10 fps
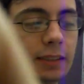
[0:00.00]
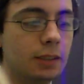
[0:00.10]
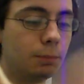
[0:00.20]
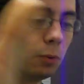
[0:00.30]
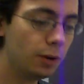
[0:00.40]

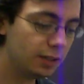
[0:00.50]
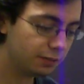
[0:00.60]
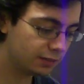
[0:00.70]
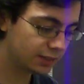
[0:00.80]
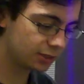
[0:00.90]
The point
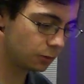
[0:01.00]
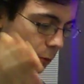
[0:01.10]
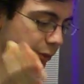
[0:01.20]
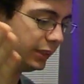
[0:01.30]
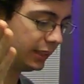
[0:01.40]
of the
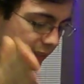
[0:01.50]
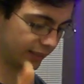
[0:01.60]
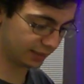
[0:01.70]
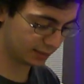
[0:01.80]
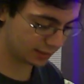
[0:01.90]
story
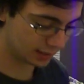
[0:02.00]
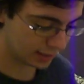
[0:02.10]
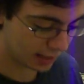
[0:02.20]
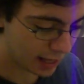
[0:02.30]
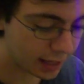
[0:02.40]
is,
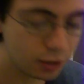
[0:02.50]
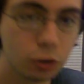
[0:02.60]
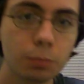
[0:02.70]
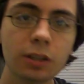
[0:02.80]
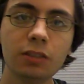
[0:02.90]
I do
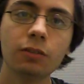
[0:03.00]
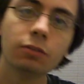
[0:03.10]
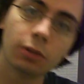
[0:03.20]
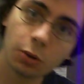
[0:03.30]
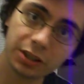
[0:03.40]
believe in
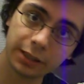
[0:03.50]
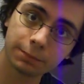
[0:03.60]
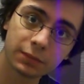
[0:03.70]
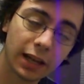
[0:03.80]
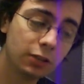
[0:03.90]
voting.
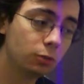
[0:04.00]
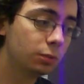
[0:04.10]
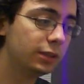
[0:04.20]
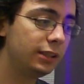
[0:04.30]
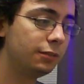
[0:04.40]
I do
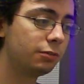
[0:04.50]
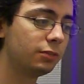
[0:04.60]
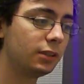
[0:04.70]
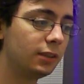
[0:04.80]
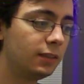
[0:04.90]
believe
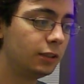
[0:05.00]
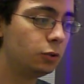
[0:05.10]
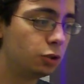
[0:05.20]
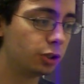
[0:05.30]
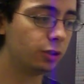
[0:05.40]
that you
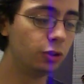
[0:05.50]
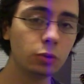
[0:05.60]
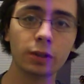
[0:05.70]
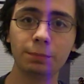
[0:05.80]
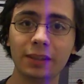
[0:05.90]
should
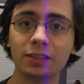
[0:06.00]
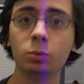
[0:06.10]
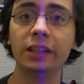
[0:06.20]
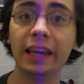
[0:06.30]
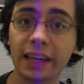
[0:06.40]
do it because we
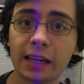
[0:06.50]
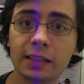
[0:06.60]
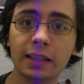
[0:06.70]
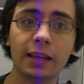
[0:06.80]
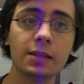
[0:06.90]

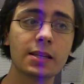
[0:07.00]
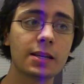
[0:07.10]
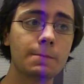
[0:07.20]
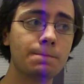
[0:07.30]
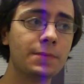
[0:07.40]
can,
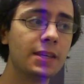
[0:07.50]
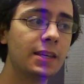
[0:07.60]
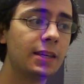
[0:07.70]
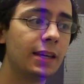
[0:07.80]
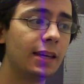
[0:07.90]

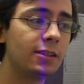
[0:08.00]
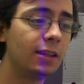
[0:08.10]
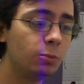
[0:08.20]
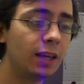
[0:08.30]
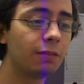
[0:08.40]

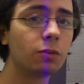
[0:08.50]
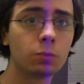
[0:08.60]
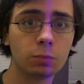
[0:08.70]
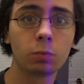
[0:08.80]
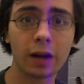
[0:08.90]
and we have the
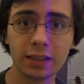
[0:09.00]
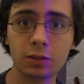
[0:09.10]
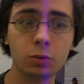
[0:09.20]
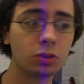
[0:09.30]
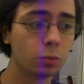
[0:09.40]
right
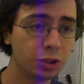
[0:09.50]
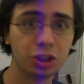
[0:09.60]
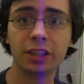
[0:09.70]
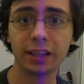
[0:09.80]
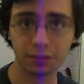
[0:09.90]
to, so we
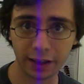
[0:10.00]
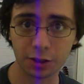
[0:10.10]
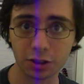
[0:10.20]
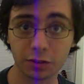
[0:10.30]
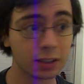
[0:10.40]
should take
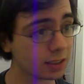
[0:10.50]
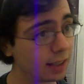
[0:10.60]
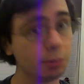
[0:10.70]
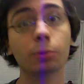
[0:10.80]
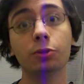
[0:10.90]
advantage of it, because a lot
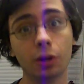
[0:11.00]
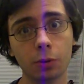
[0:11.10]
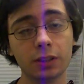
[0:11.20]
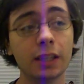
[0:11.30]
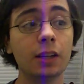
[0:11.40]
of people
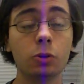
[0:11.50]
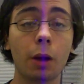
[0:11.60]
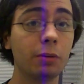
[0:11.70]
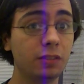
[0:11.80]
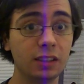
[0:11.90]
don't. Do I
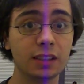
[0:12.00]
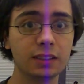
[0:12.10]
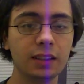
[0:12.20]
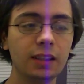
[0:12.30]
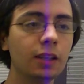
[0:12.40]
believe it does
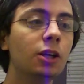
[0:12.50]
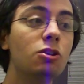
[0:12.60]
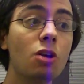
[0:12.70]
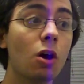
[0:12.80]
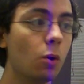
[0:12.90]
anything?
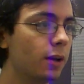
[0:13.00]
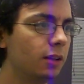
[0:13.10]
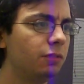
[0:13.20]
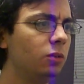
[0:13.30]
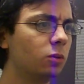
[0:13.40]
No. And
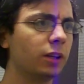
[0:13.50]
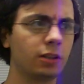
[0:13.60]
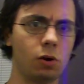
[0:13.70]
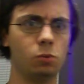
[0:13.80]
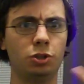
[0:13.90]
if you're like,
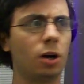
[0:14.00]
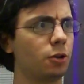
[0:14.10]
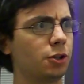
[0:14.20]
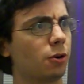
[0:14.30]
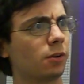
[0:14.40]
oh,
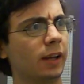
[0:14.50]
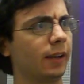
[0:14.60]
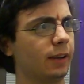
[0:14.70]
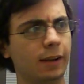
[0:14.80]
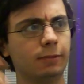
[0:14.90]
Josh, you're like,